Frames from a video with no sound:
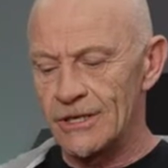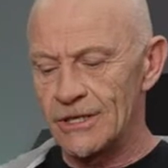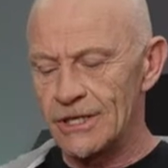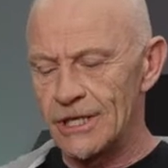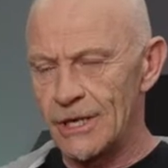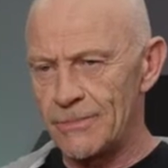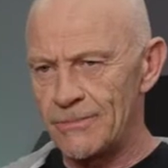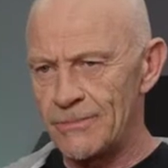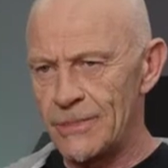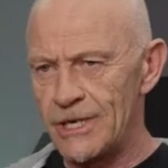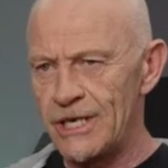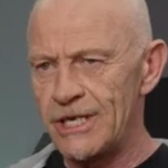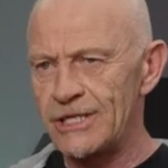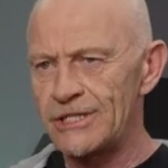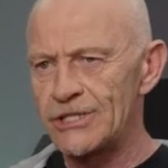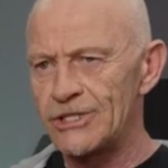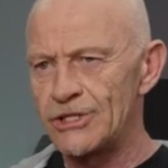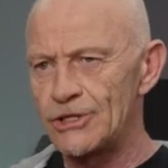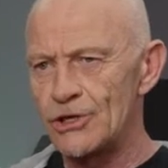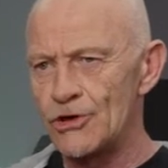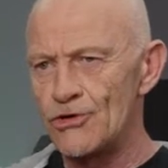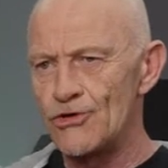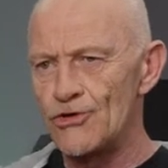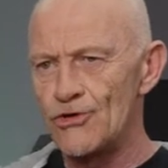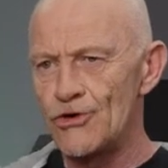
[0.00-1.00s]
that means
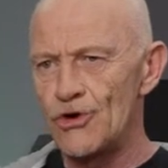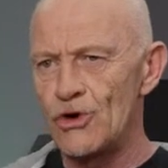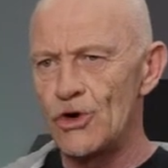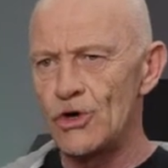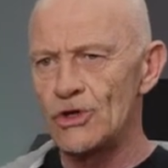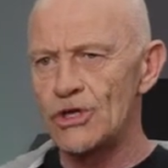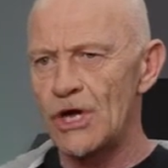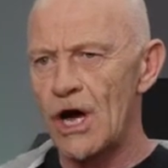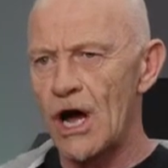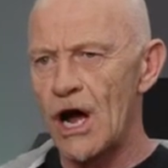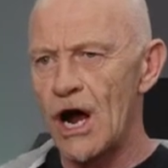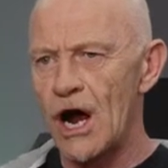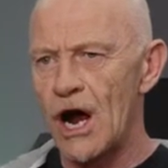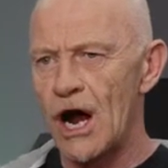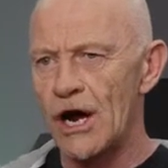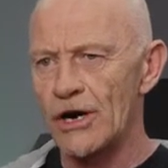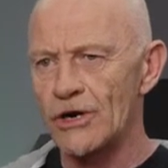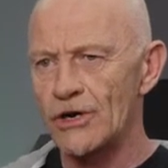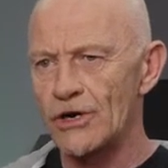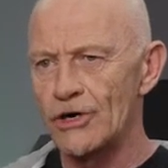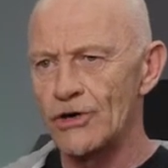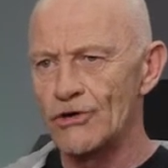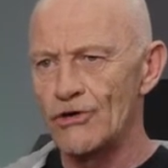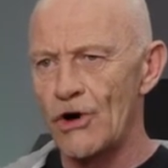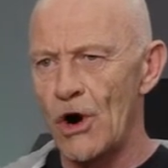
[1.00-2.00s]
the roots are
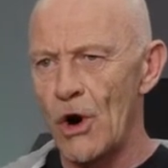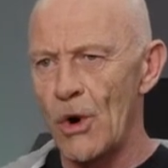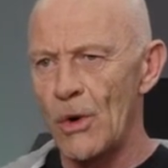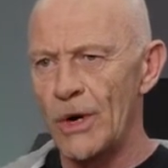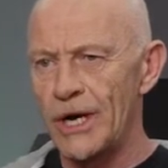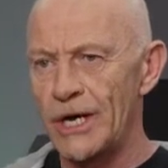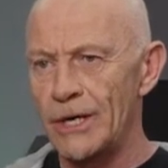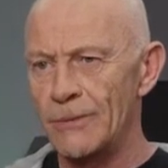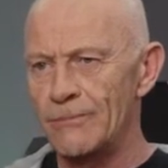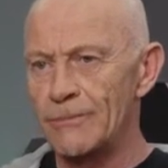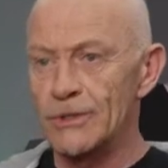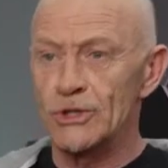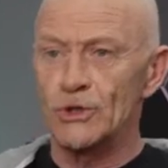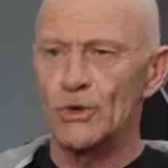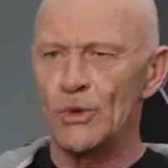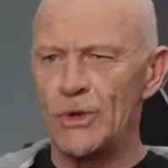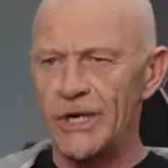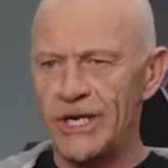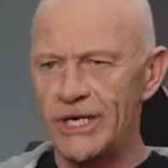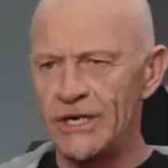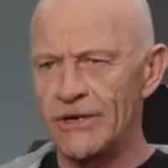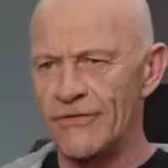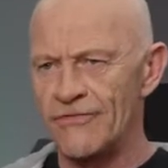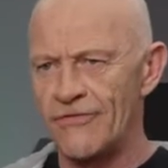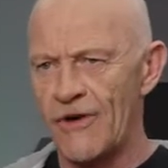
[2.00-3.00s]
growing
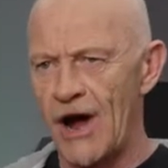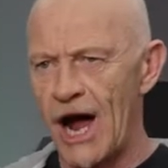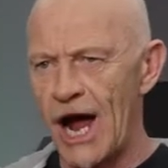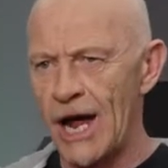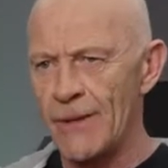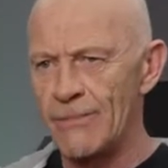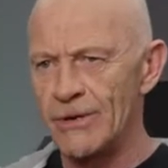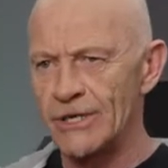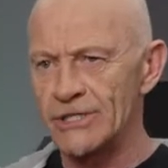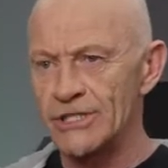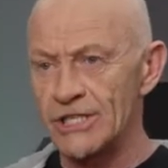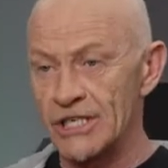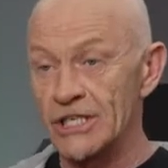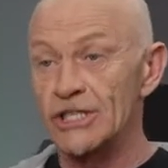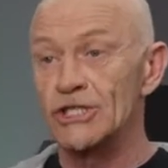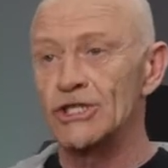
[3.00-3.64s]
between the fibers,